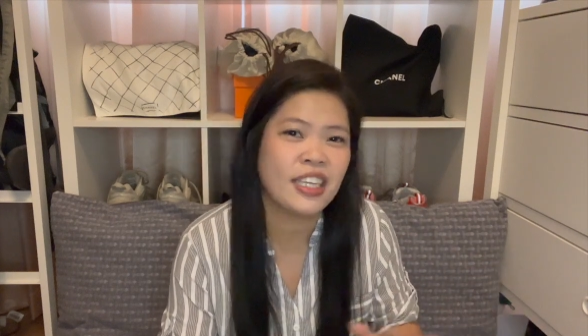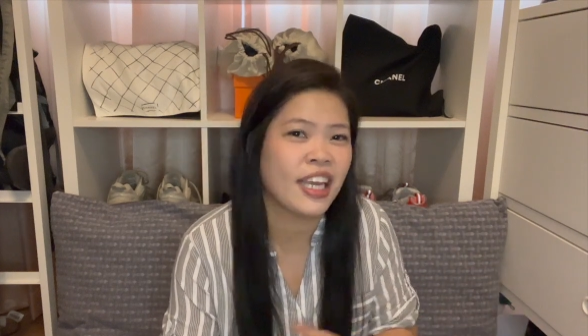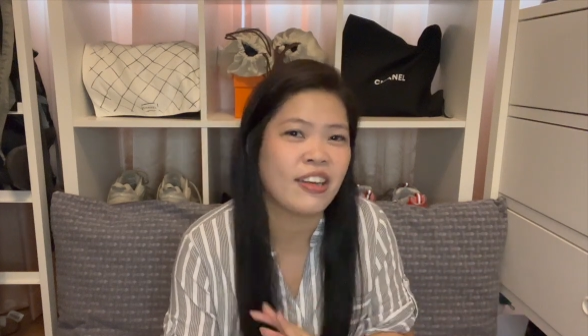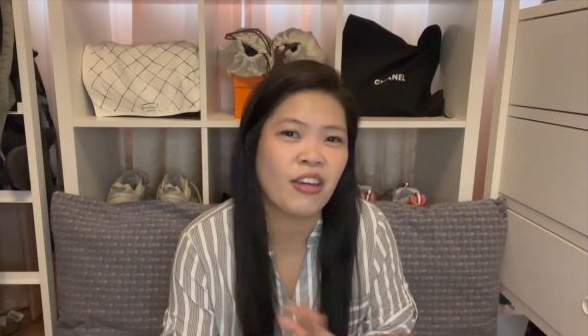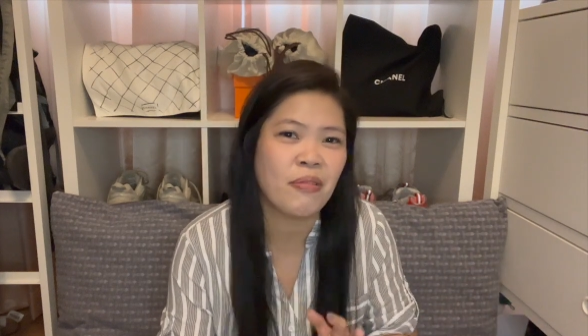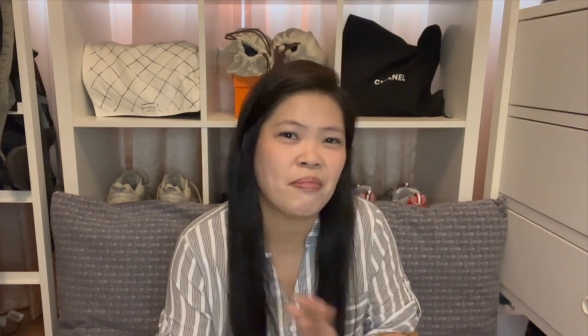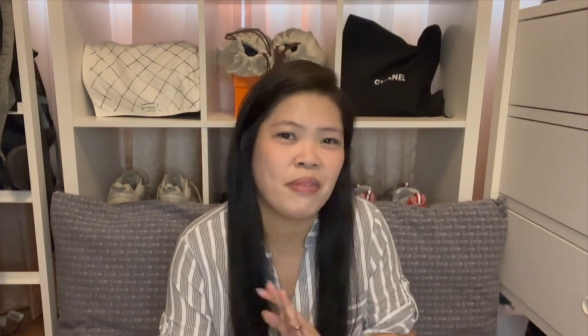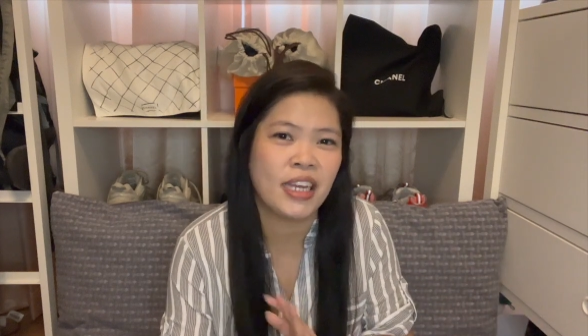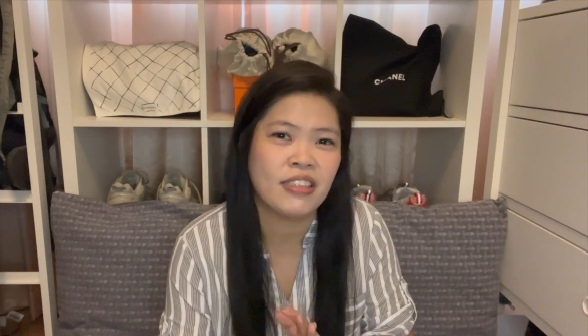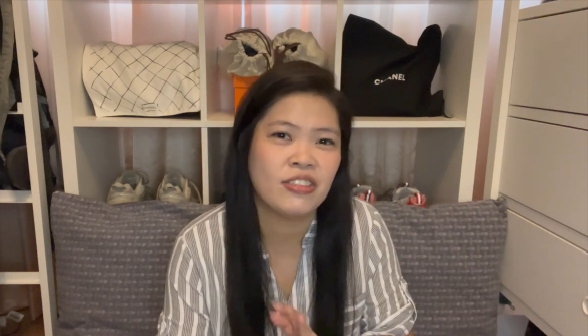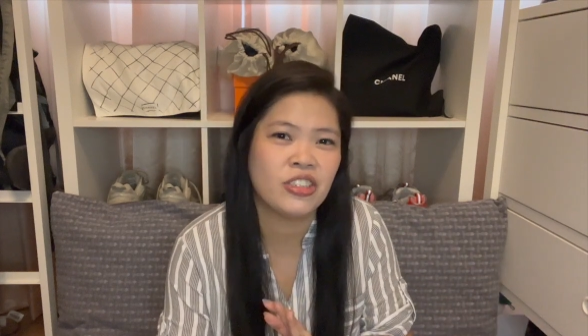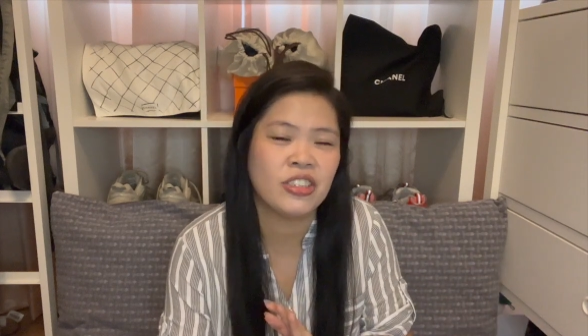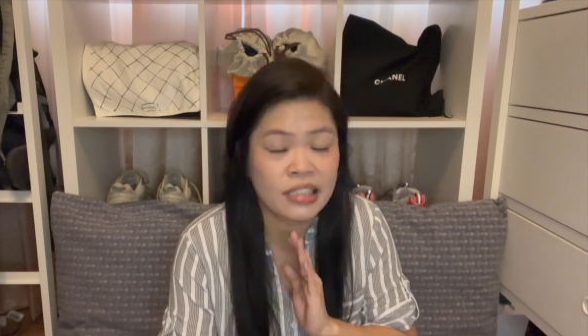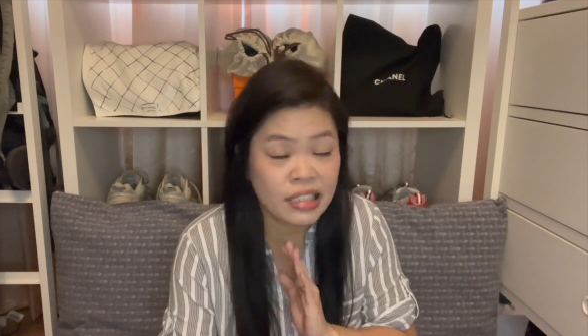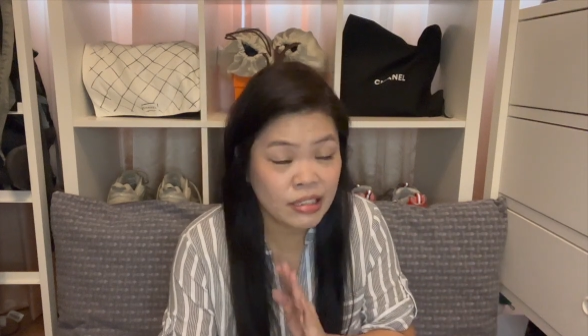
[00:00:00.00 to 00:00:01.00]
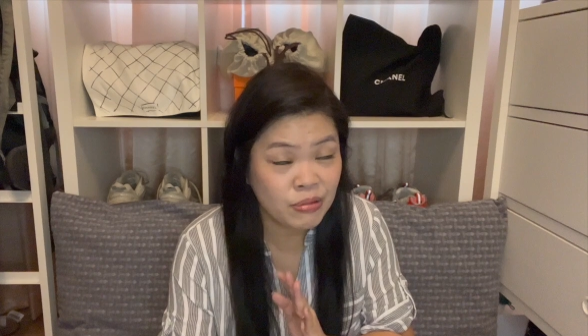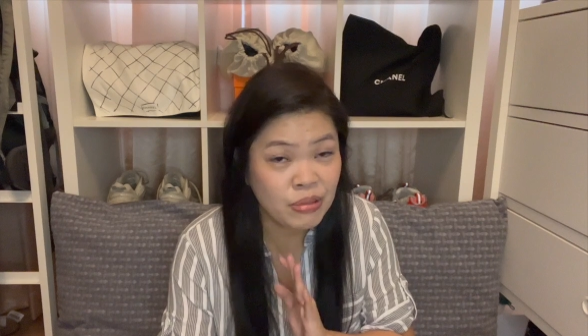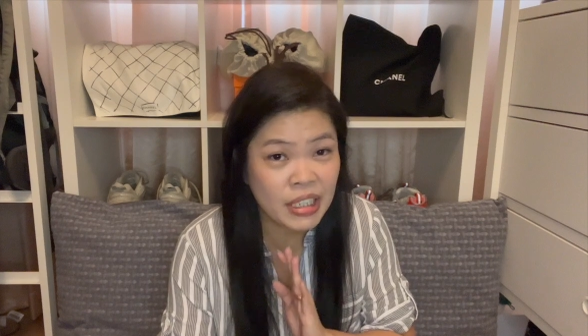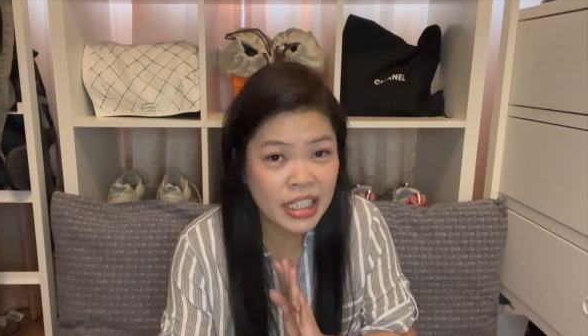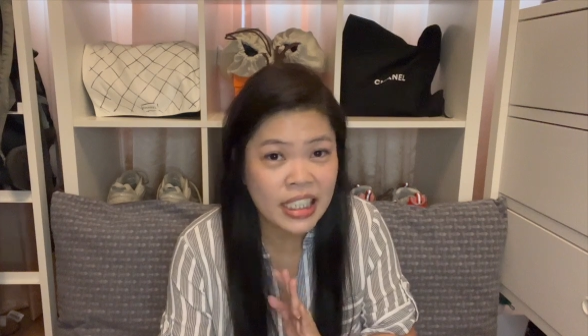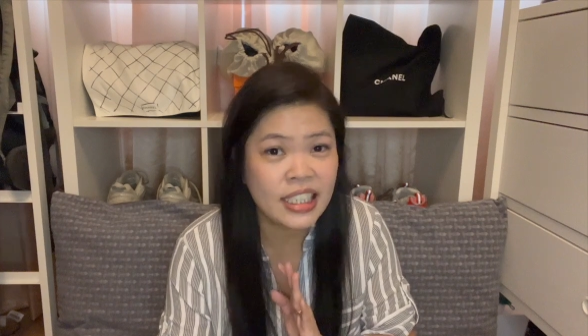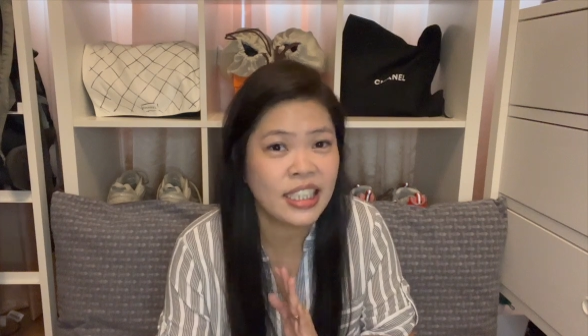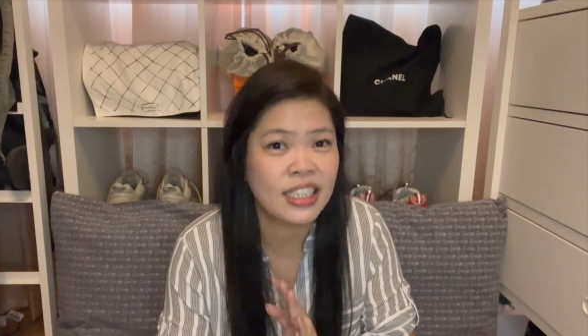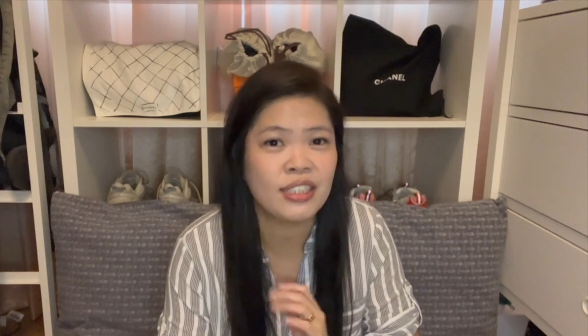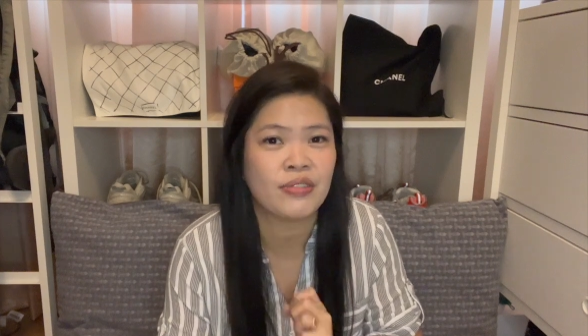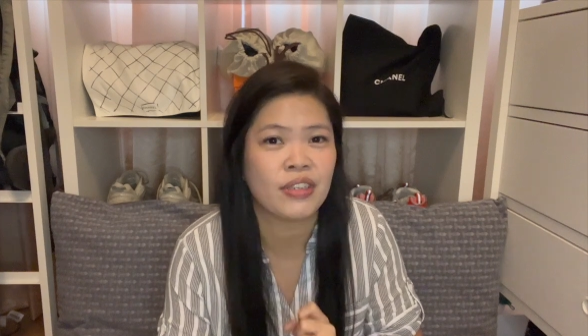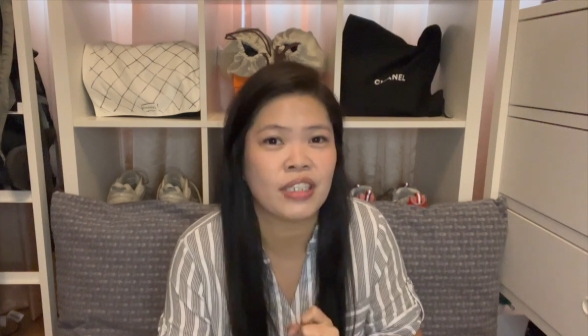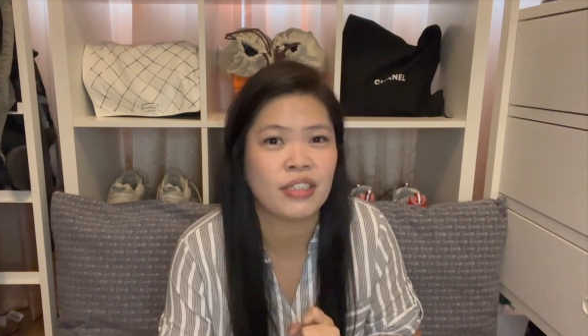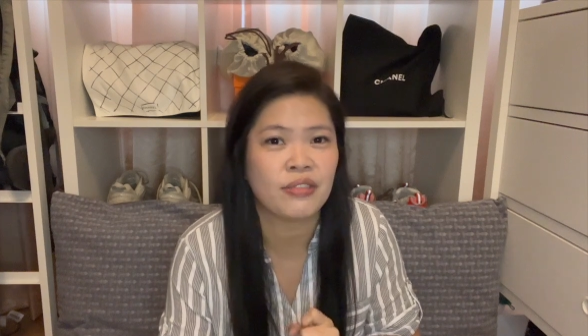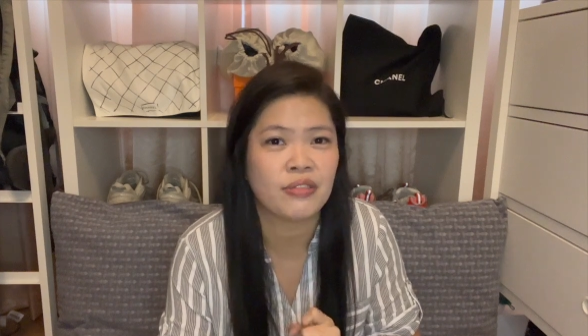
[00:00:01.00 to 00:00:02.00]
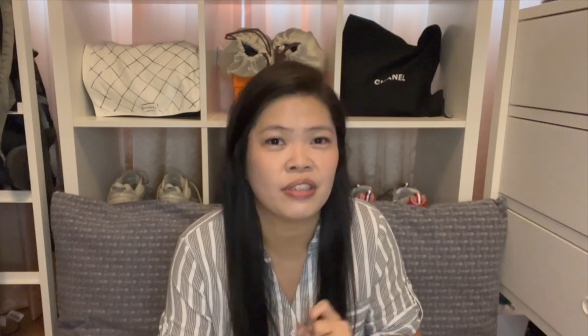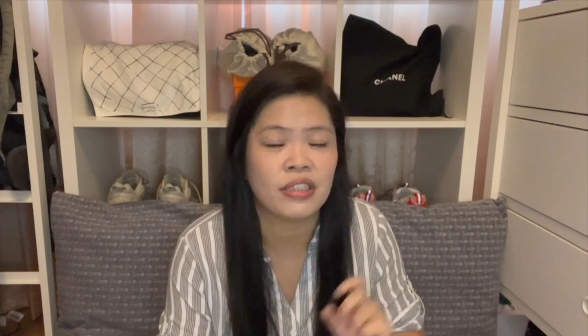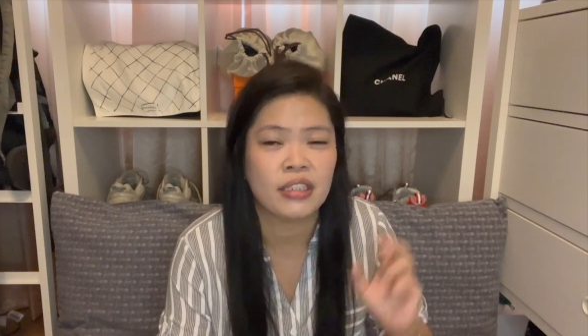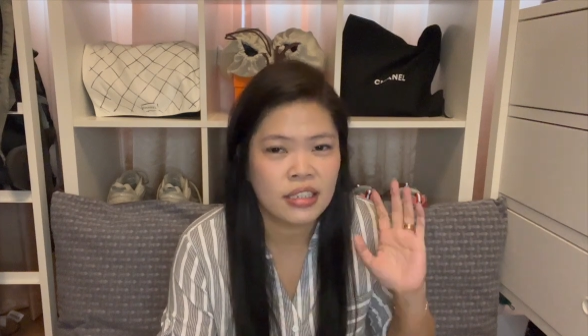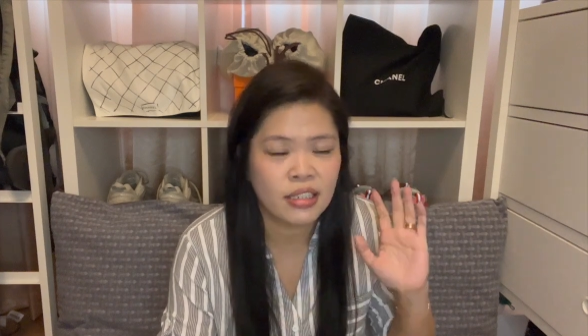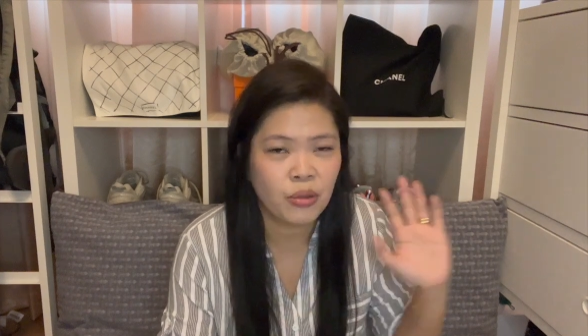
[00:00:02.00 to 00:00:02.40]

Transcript: cannot match. It really tastes very different.